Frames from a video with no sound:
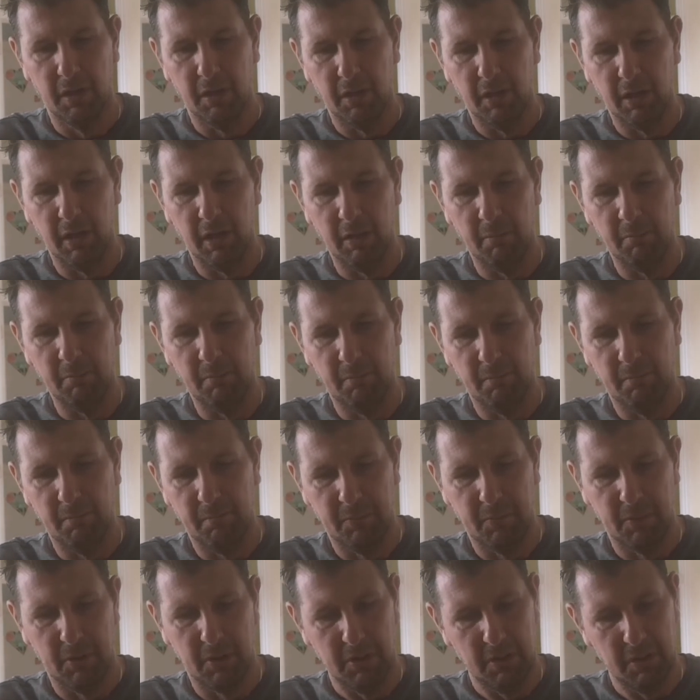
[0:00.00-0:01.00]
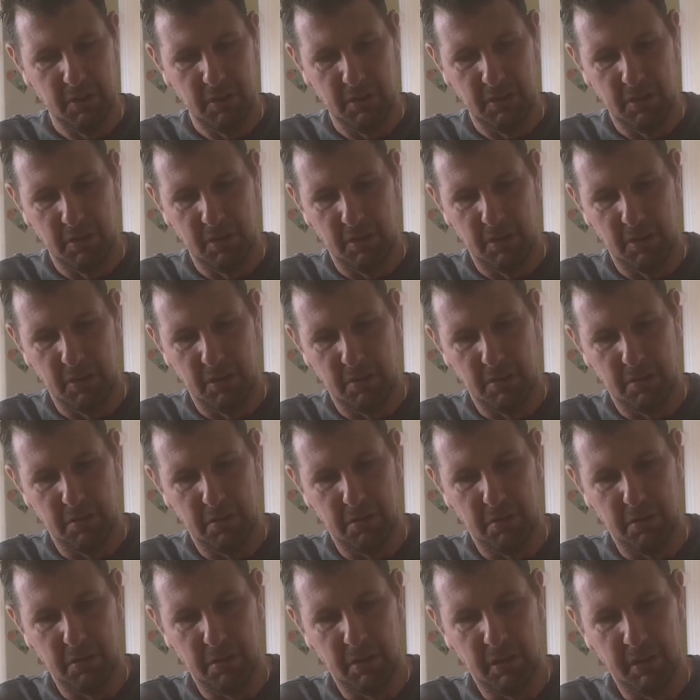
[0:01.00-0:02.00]

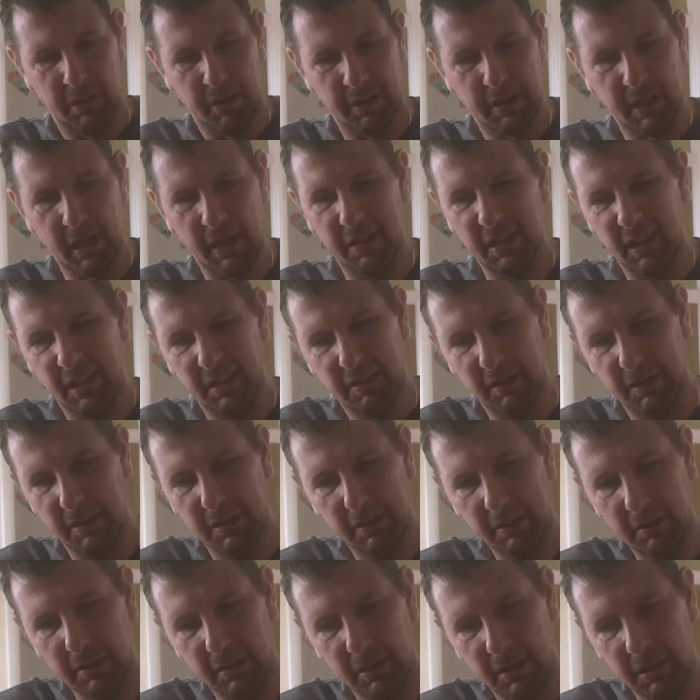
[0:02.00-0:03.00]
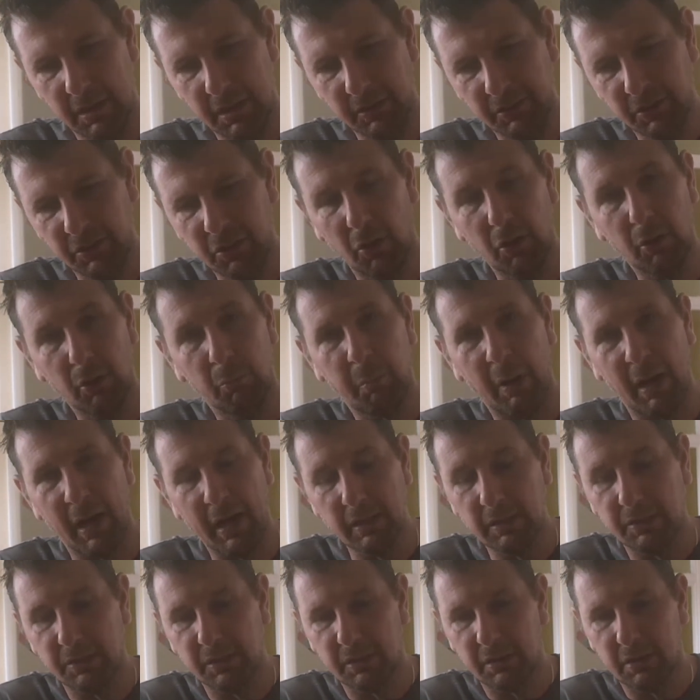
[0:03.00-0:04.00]
And again, it's not the
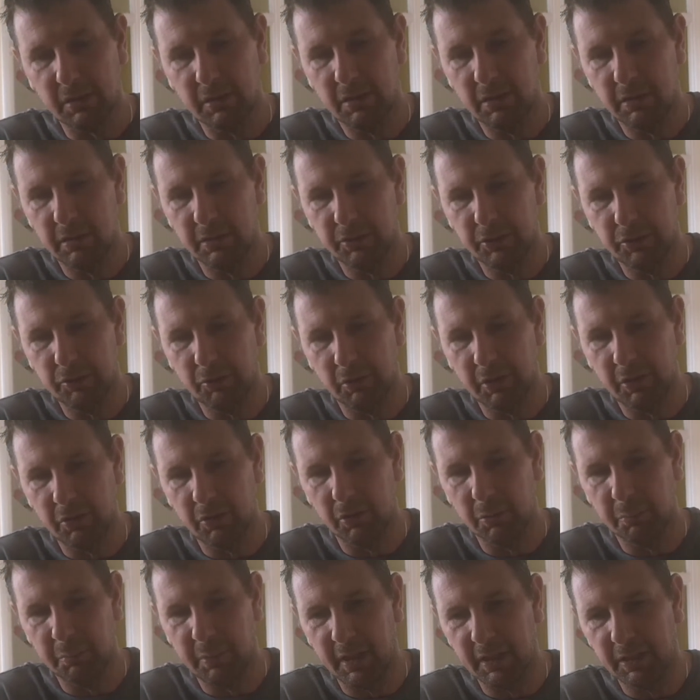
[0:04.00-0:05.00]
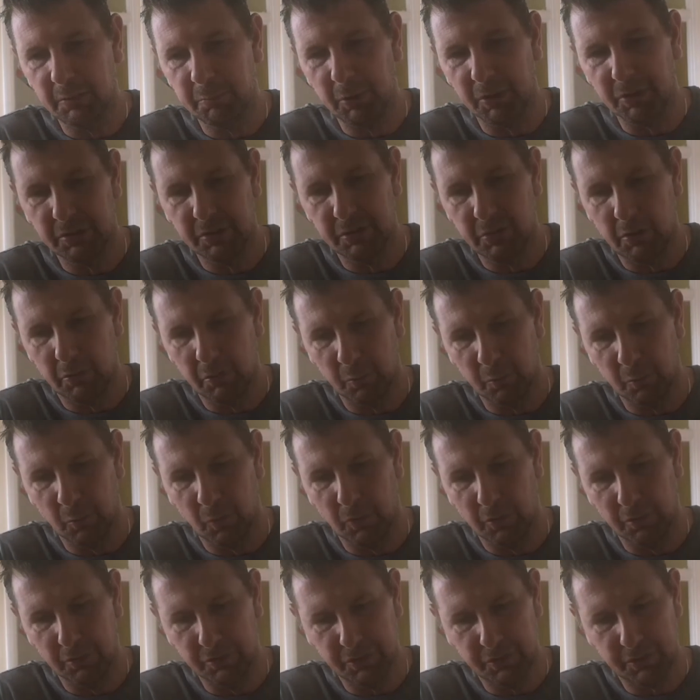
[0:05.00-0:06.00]
best. Surely not the best, but it's not the
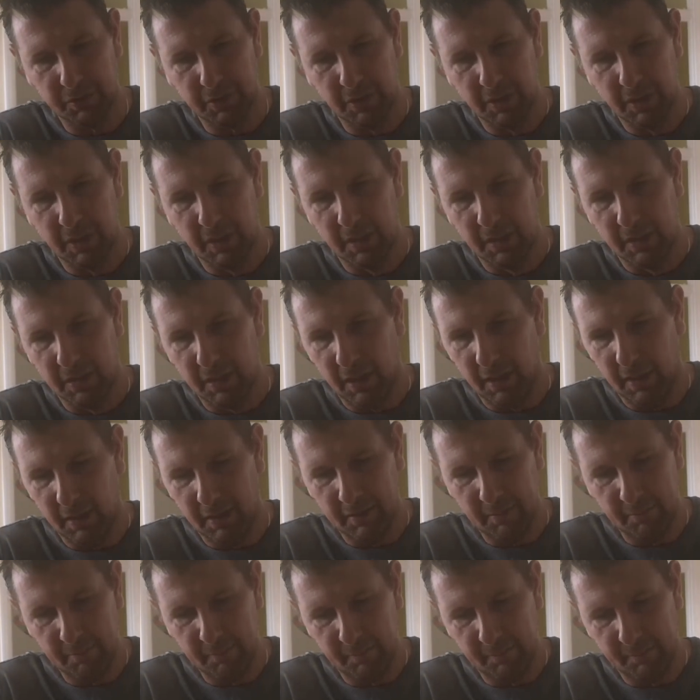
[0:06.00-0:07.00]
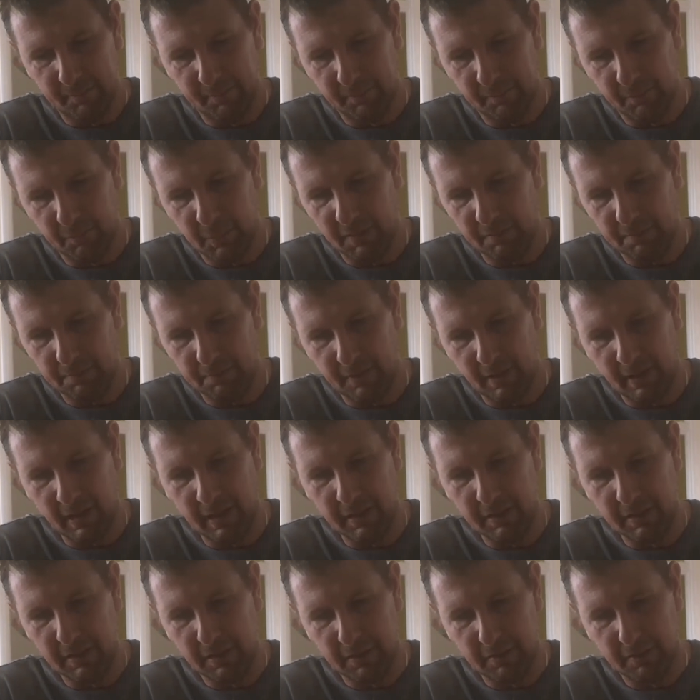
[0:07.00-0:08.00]
worst by
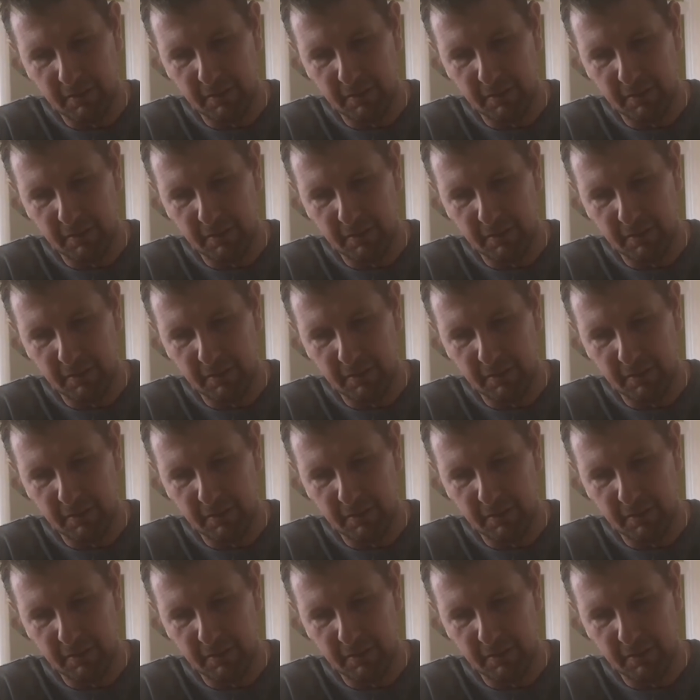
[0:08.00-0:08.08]
far.